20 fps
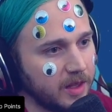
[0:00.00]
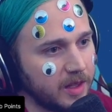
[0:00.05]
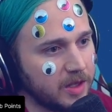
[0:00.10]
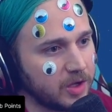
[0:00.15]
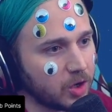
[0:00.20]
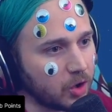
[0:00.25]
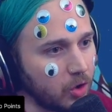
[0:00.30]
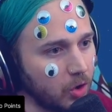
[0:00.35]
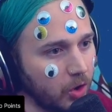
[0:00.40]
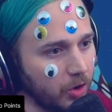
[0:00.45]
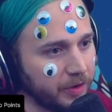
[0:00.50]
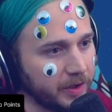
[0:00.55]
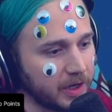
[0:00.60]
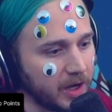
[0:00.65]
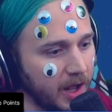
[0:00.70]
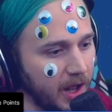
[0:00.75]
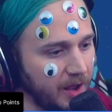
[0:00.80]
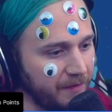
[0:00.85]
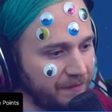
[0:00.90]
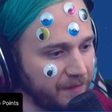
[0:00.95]
You're holding
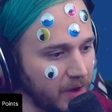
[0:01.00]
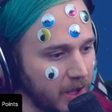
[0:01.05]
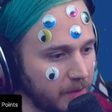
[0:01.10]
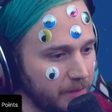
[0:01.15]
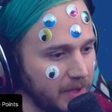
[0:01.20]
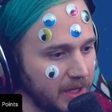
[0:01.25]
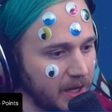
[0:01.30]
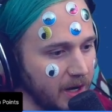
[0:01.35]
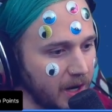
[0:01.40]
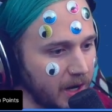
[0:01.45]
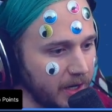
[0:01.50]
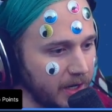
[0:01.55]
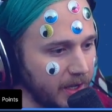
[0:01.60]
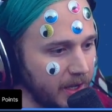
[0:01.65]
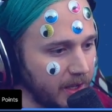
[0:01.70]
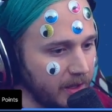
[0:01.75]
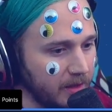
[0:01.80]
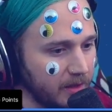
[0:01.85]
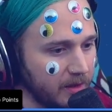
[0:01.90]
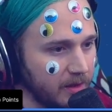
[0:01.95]
off on me, are
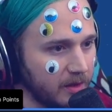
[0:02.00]
ya?